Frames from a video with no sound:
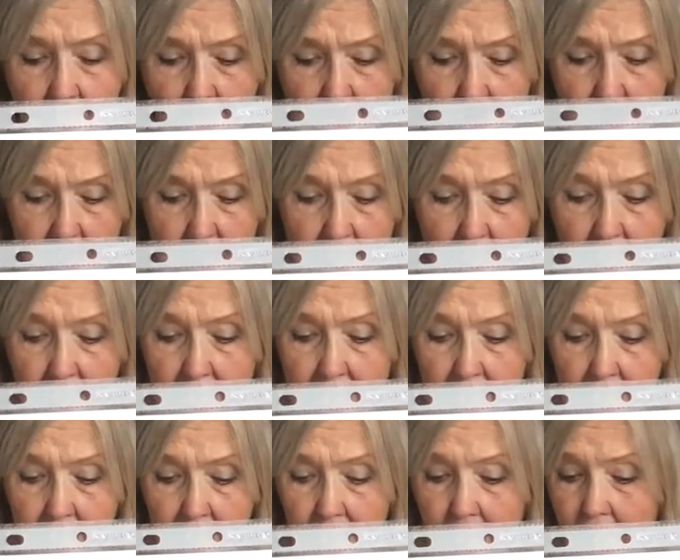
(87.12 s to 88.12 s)
answered
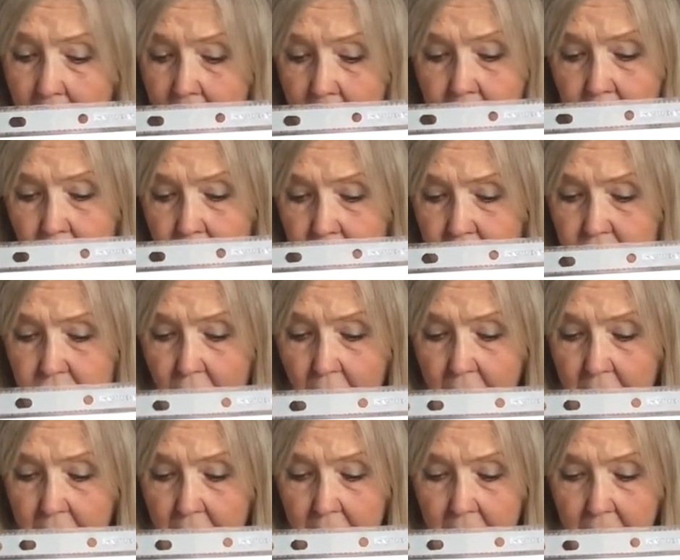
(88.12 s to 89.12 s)
Hannah, "I'm not
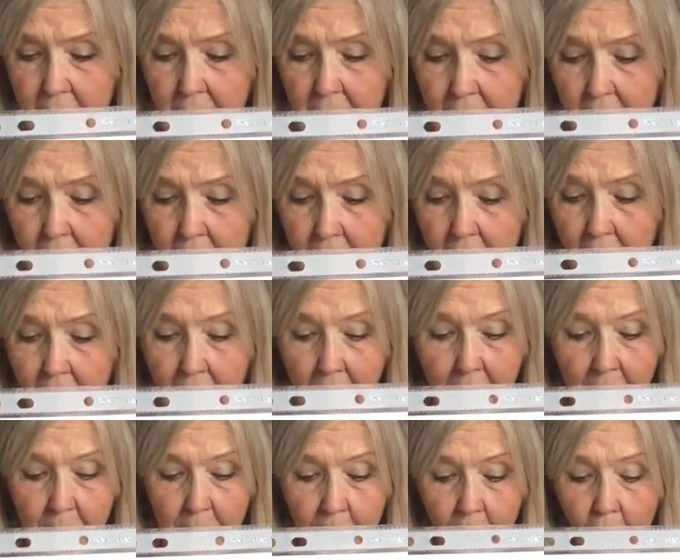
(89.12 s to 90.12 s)
drunk.
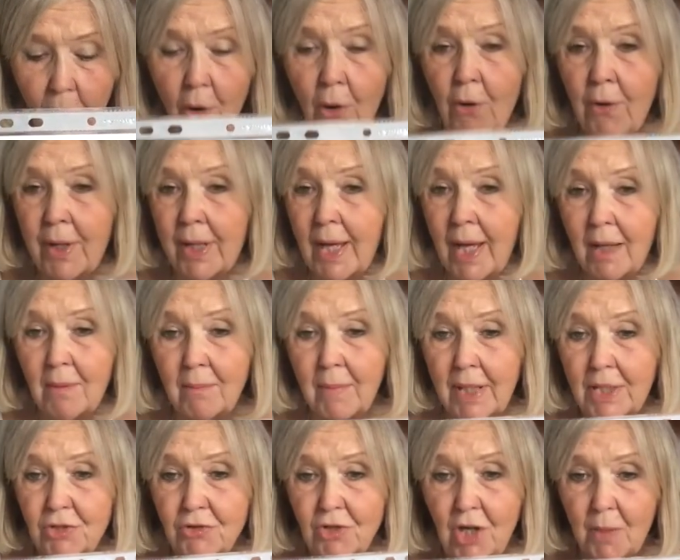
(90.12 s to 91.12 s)
I'm pouring out
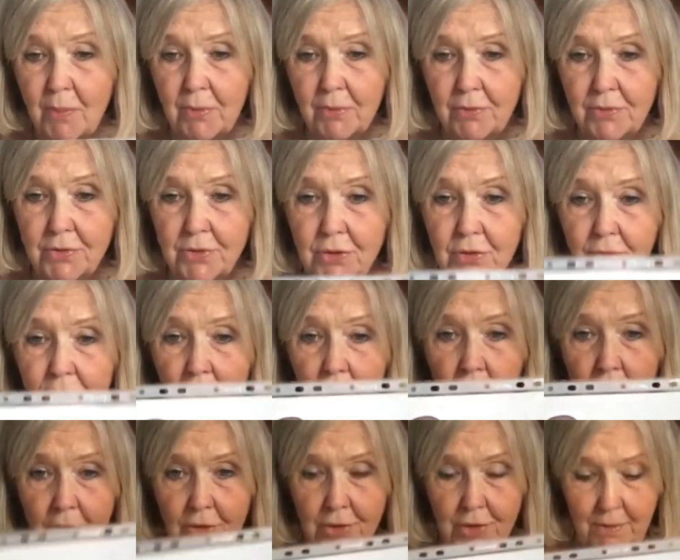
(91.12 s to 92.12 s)
my troubles to
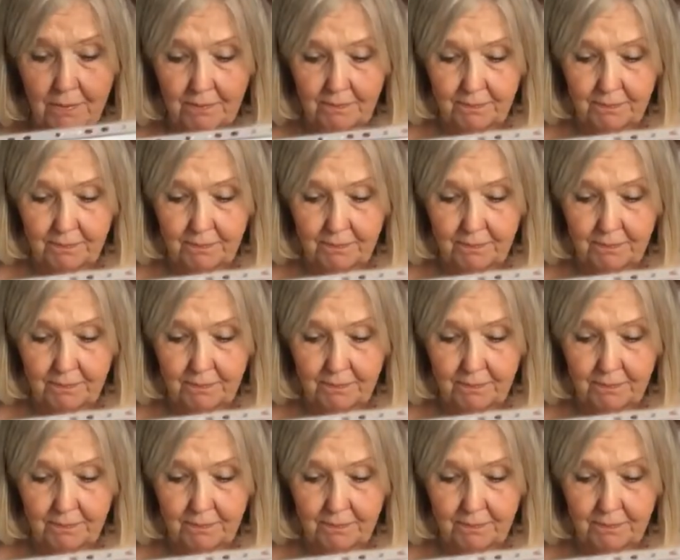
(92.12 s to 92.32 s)
God."